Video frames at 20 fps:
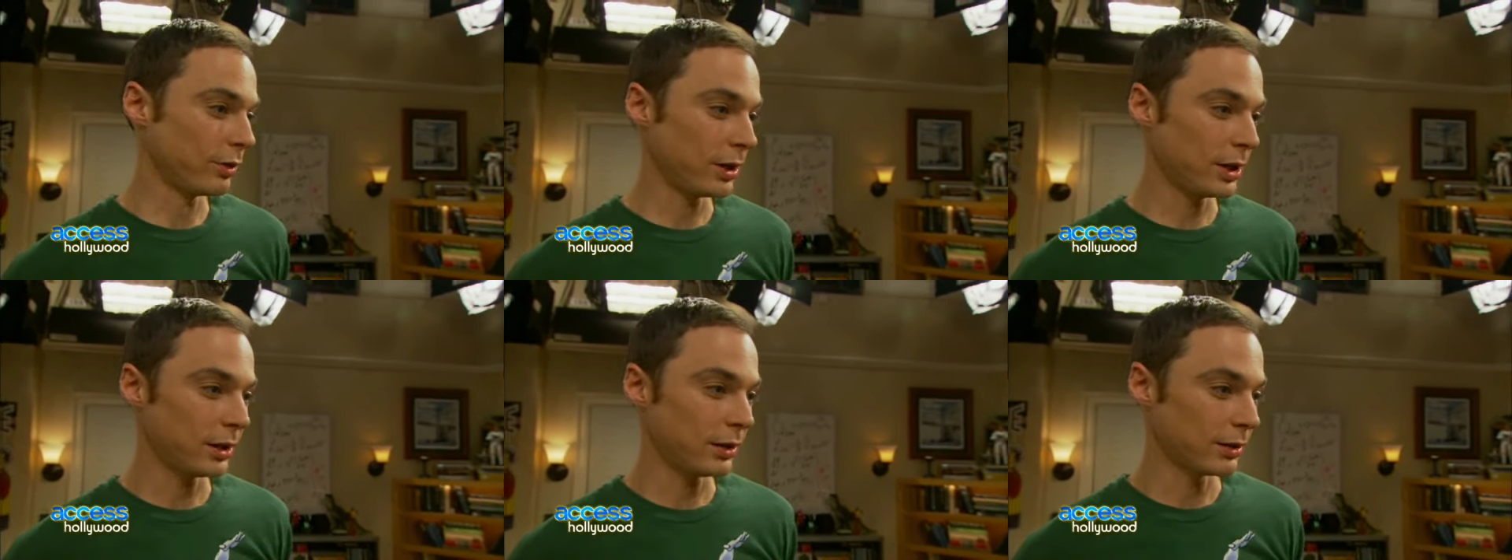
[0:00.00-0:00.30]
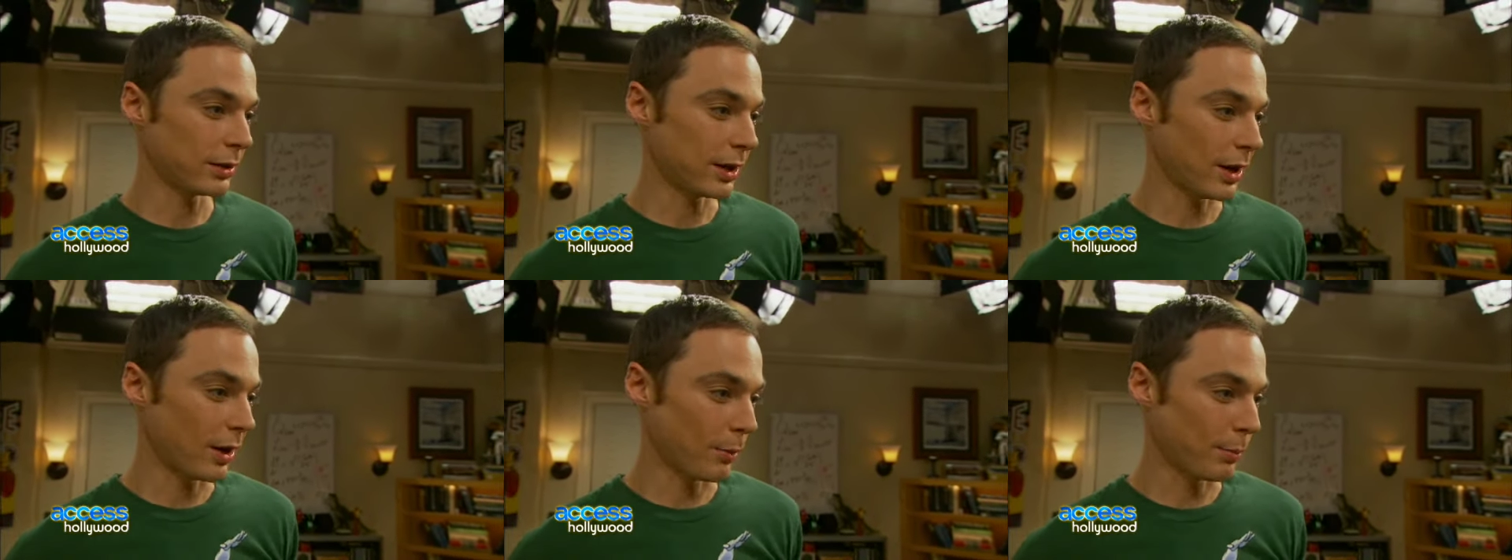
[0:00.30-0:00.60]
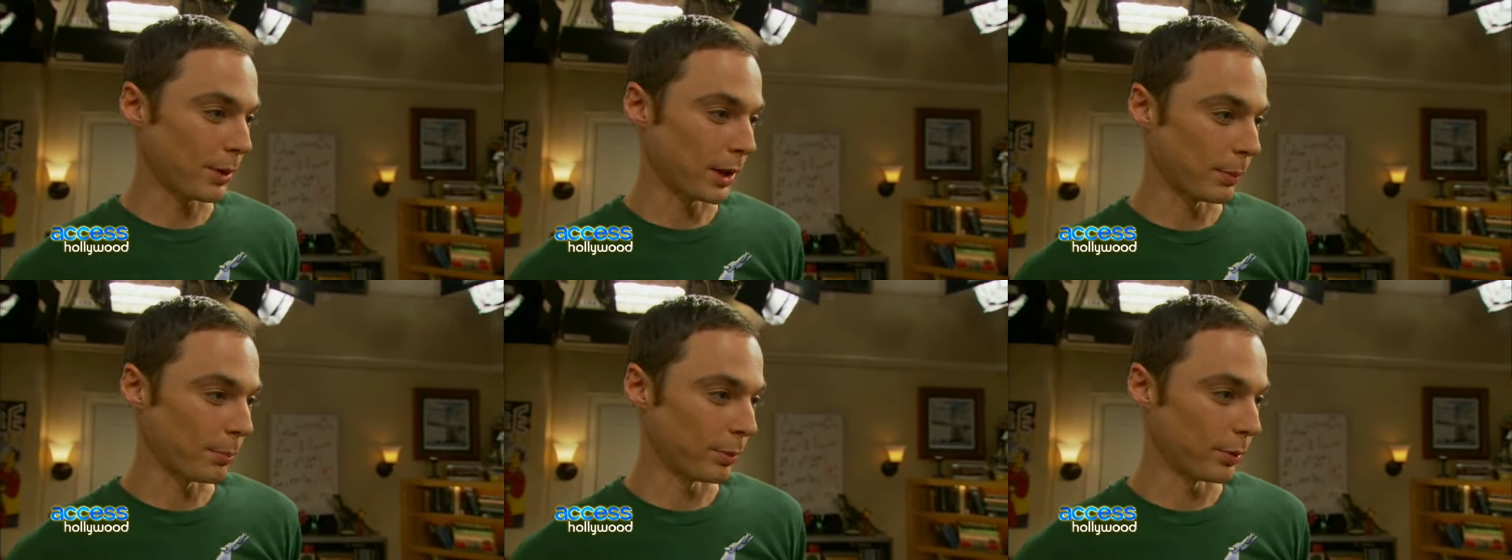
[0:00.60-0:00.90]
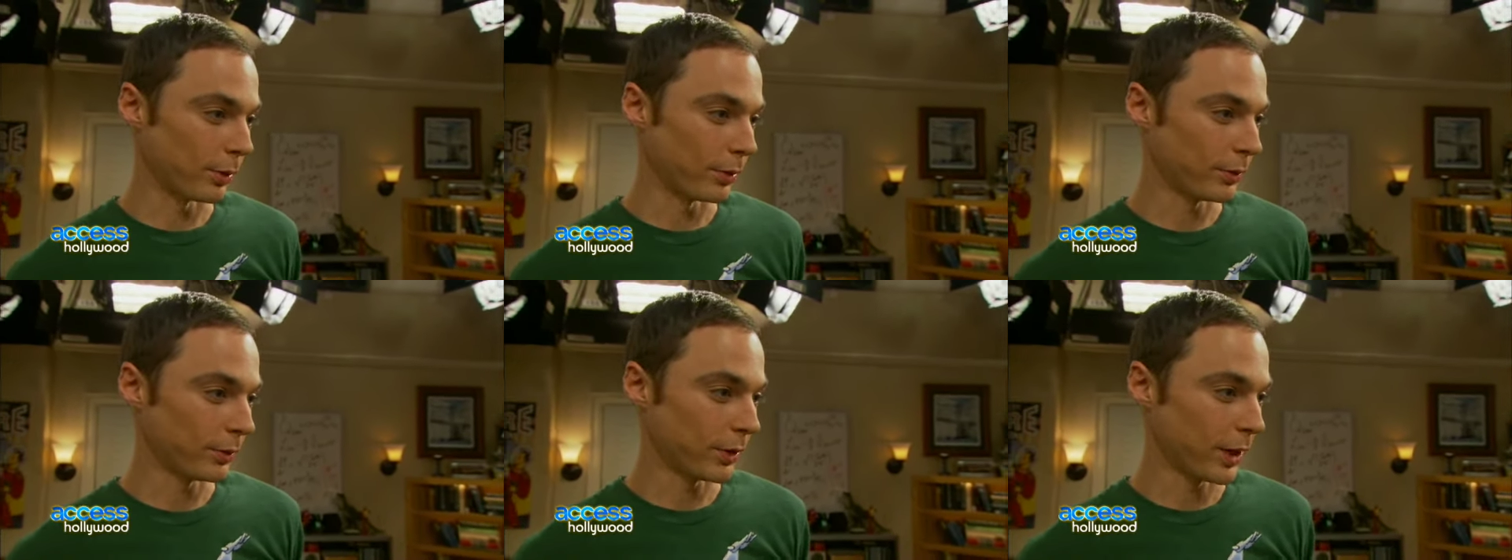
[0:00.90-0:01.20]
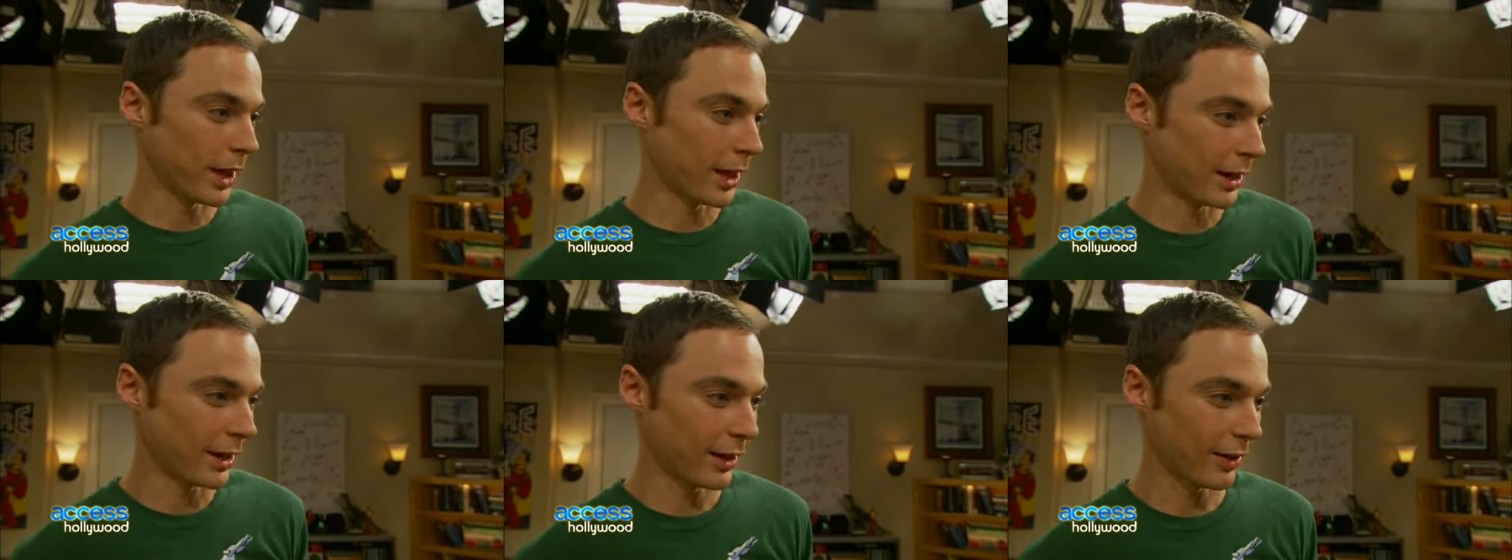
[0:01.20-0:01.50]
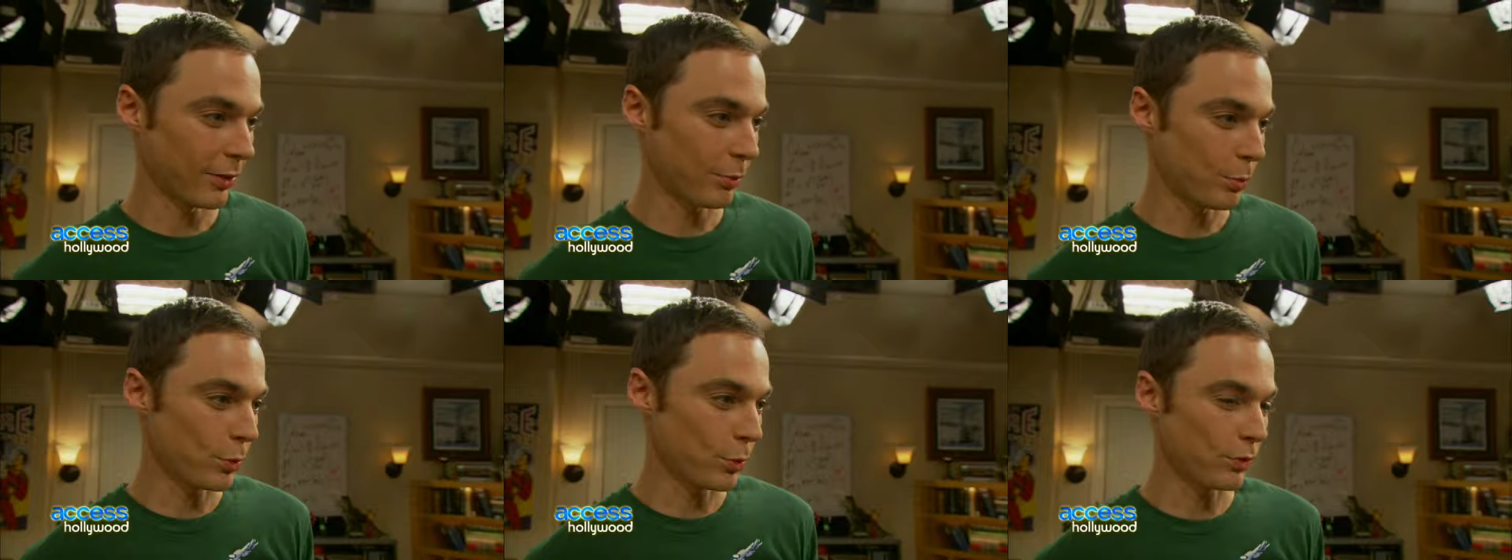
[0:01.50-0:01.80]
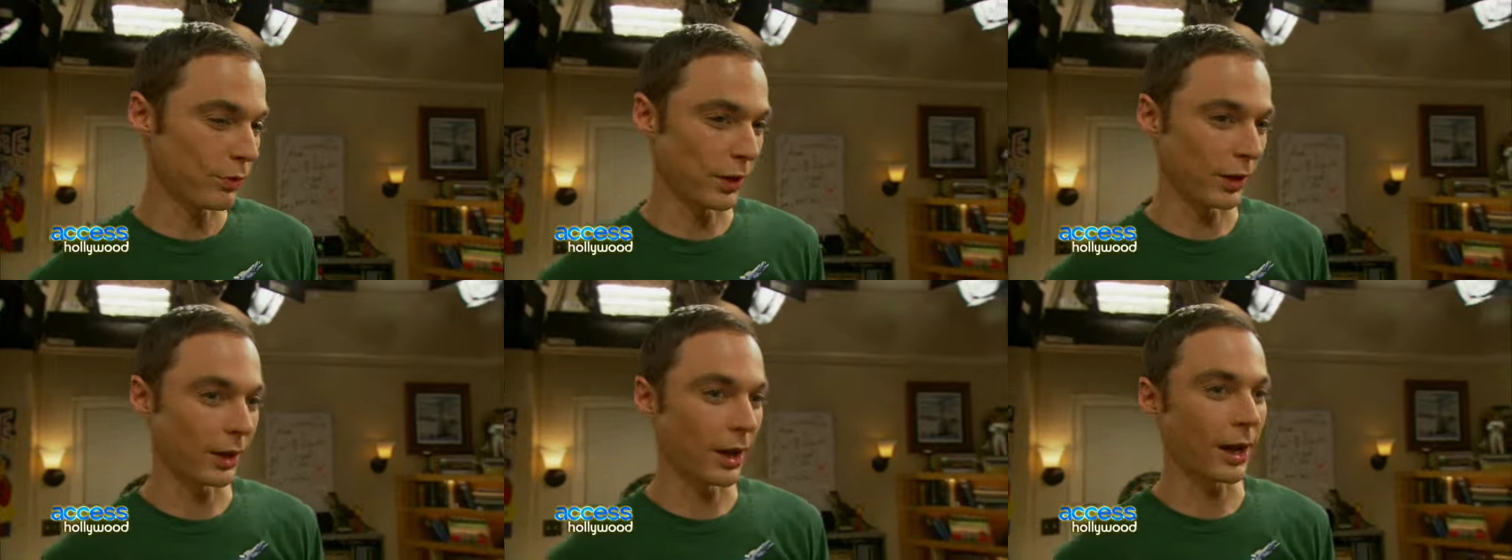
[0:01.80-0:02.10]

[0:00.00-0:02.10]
need to tell people that it's moving.